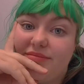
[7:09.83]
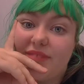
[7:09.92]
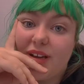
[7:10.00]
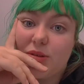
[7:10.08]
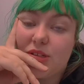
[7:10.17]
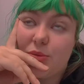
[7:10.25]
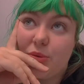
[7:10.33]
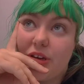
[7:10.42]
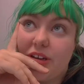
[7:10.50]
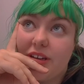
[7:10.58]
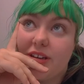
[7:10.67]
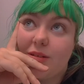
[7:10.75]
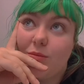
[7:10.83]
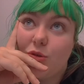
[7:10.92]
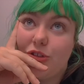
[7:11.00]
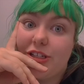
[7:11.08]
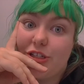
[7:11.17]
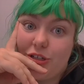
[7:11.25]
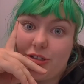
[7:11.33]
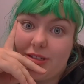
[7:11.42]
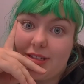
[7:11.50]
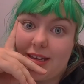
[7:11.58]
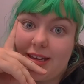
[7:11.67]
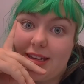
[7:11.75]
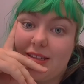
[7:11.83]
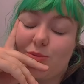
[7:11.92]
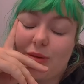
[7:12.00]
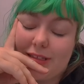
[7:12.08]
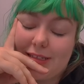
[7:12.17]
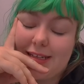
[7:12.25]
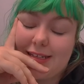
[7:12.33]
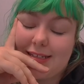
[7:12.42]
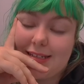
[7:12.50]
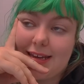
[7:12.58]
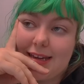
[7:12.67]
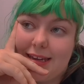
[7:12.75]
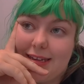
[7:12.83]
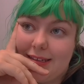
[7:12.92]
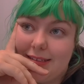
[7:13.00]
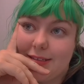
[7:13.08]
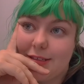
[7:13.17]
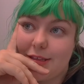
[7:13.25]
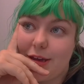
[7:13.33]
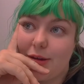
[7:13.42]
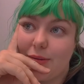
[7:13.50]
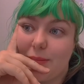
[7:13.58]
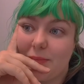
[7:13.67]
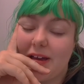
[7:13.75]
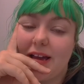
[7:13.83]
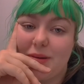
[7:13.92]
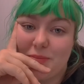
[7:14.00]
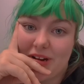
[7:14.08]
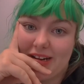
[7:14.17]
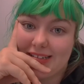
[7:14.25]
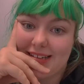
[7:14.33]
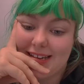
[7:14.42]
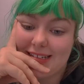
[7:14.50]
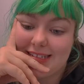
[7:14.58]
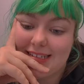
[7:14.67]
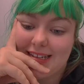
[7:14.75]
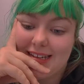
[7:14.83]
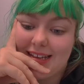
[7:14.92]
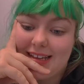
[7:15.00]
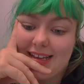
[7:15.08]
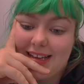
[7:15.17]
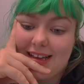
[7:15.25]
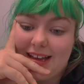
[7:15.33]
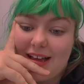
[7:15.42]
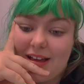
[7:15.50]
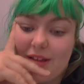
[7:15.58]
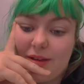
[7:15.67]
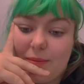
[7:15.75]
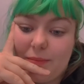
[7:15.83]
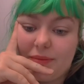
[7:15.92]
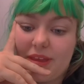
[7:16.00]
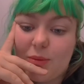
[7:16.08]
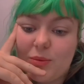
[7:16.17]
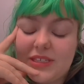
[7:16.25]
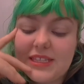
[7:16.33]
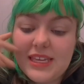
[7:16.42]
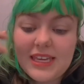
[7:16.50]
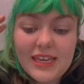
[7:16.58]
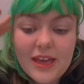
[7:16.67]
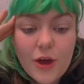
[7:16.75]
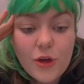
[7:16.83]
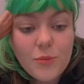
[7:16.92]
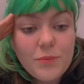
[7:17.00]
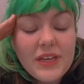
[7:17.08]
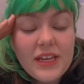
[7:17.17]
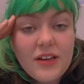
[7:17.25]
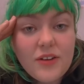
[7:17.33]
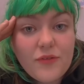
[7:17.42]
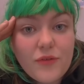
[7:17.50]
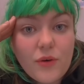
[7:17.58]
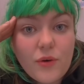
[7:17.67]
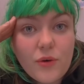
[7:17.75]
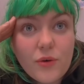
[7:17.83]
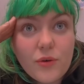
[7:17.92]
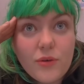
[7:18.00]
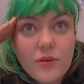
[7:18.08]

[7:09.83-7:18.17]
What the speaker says: I was at work Monday, Tuesday, it's Wednesday today, so I'm kind of brain dead. It was the opening for